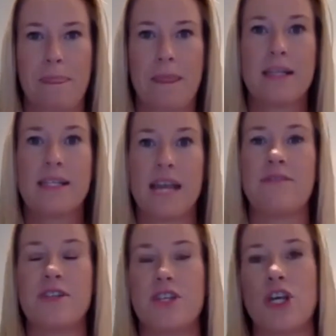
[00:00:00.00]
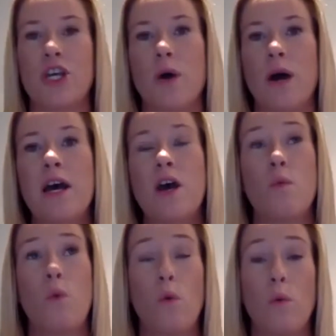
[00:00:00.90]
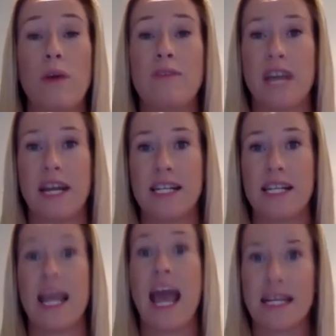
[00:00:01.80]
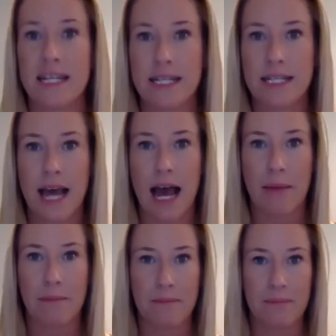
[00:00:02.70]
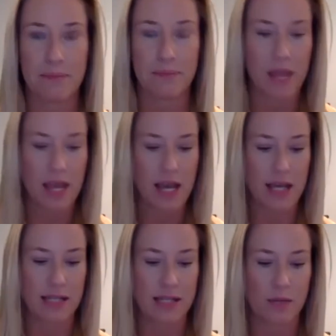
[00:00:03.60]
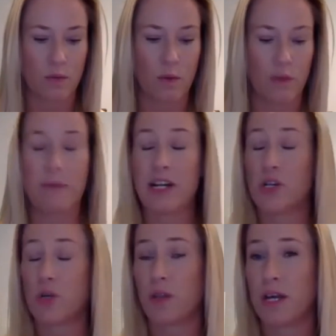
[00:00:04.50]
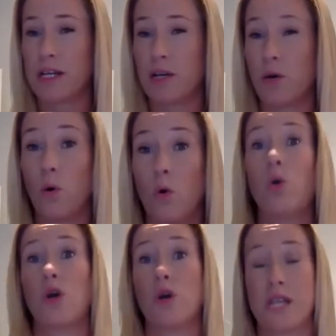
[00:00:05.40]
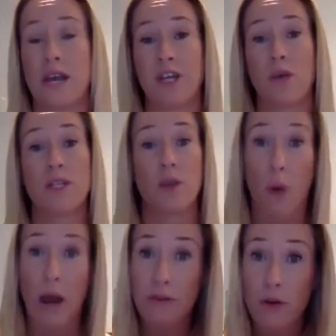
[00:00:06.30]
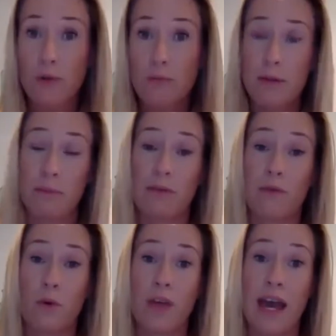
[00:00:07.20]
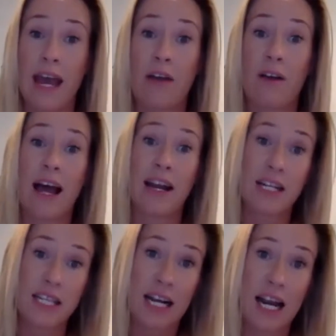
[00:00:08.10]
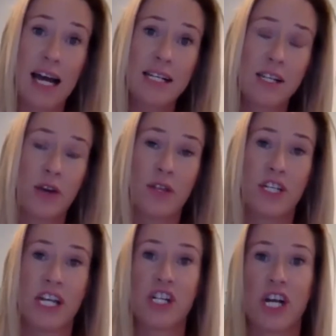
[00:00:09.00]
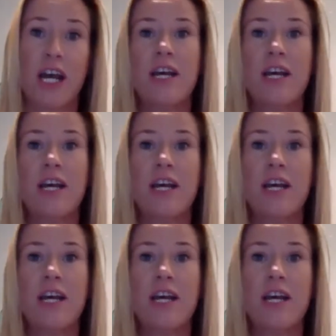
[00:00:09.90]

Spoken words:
safe and secure. What we've done as an added is we've made sure that all girls have to go into the weight room before they are allowed into the class. So the teacher